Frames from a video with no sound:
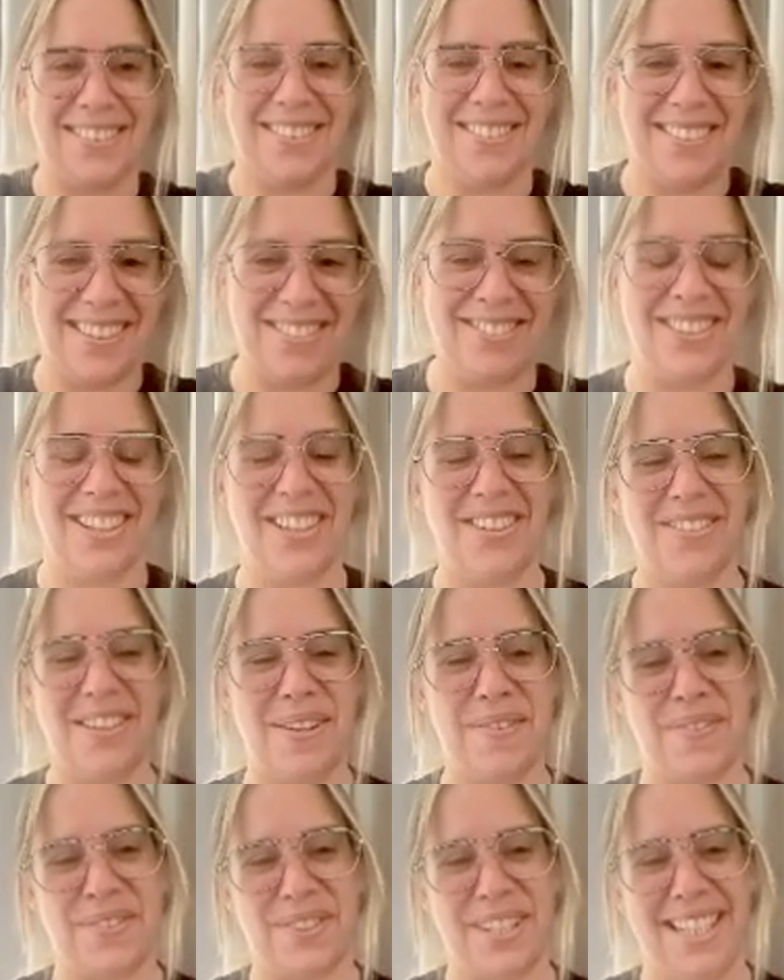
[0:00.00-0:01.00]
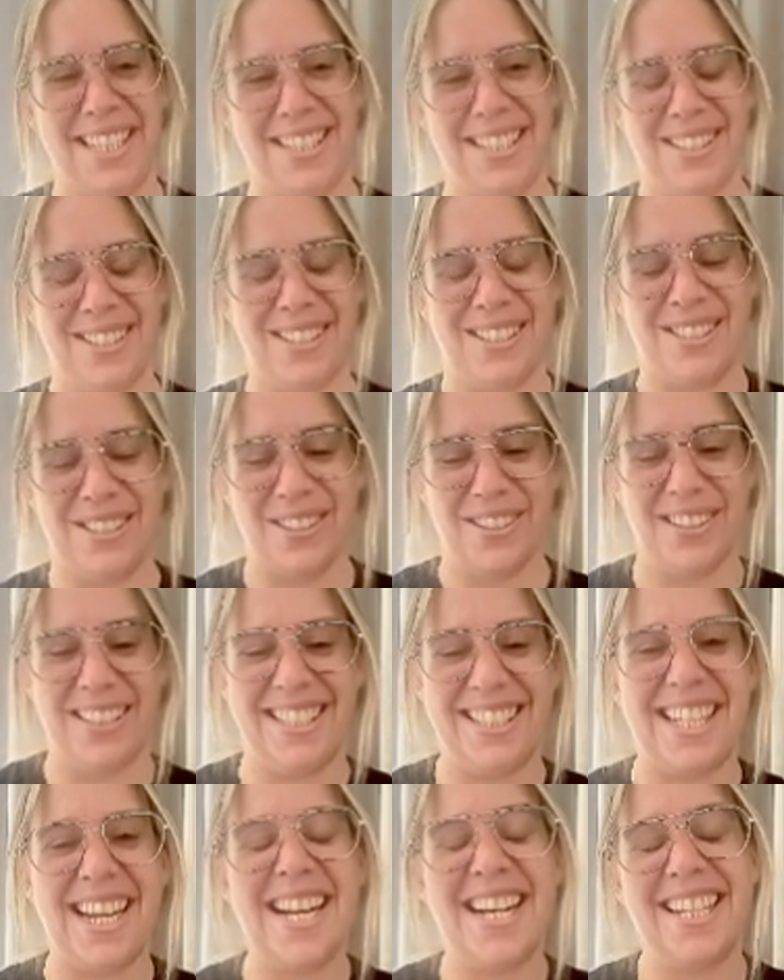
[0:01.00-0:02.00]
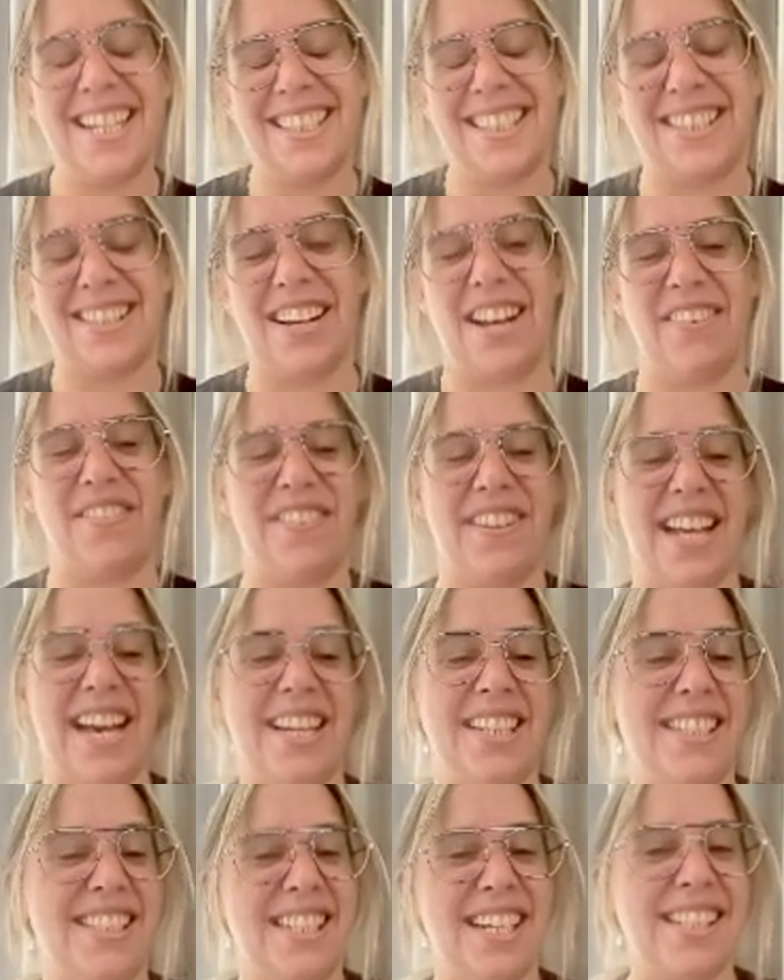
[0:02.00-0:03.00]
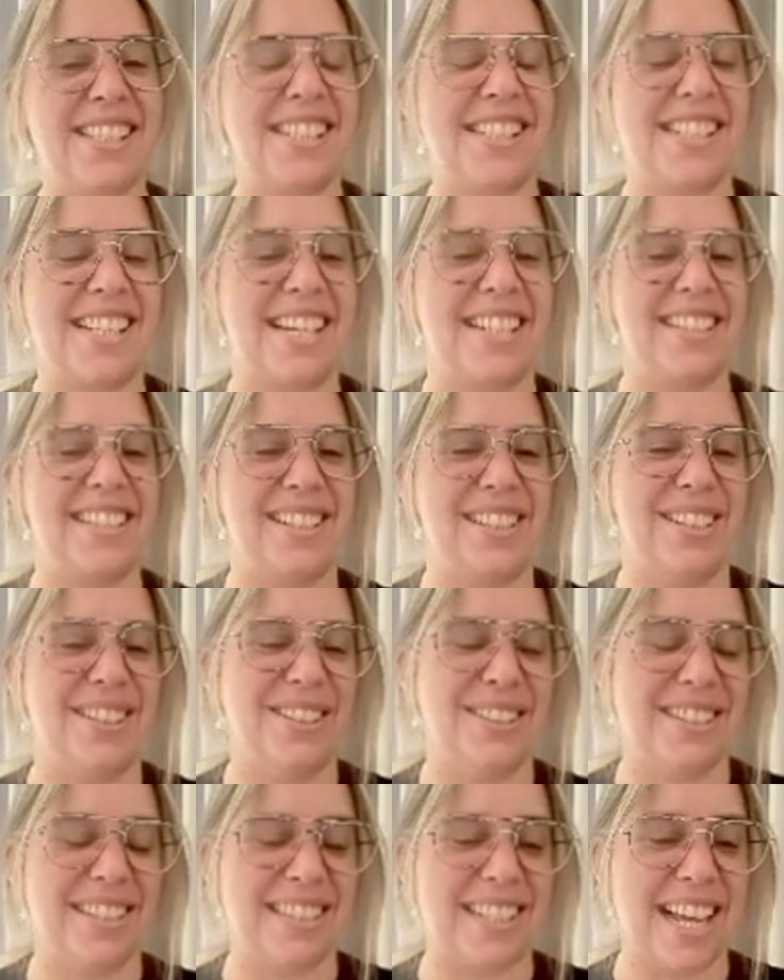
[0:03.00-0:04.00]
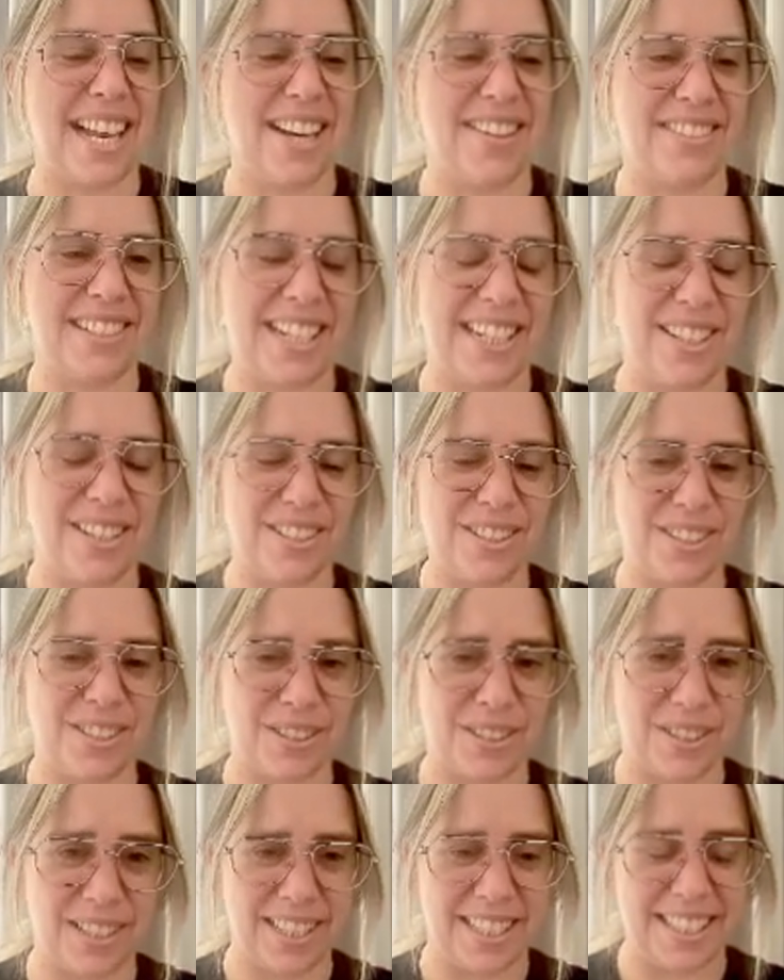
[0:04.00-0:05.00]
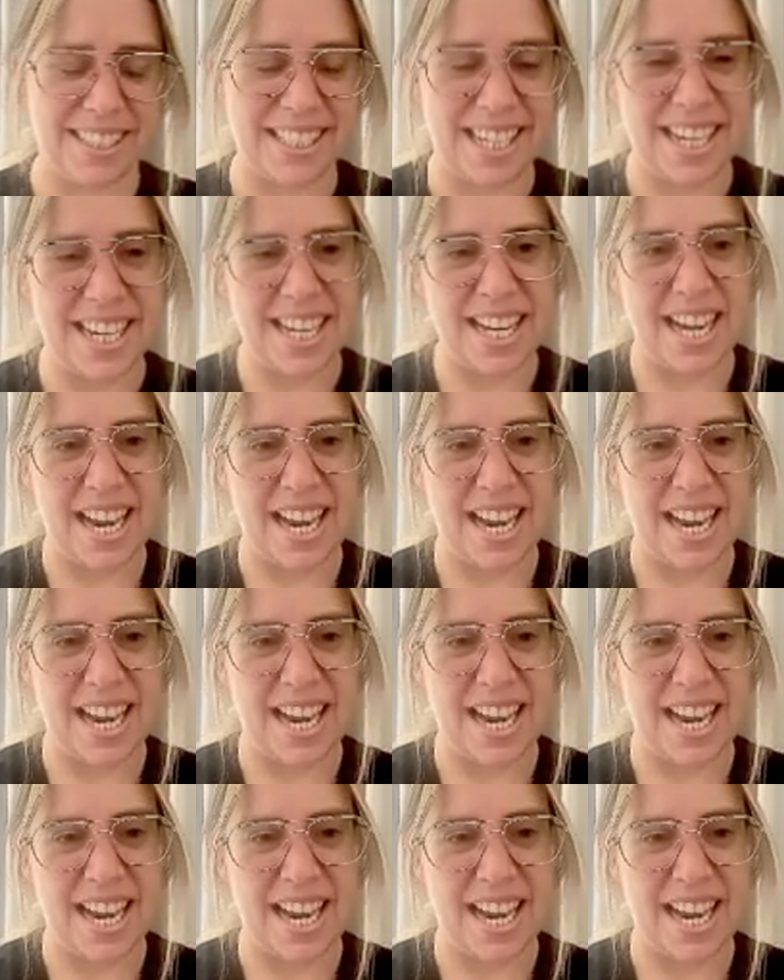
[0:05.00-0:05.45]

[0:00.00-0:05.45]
Well, we've got Web3.Storage designed for that, just as easy to use as Nft.Storage.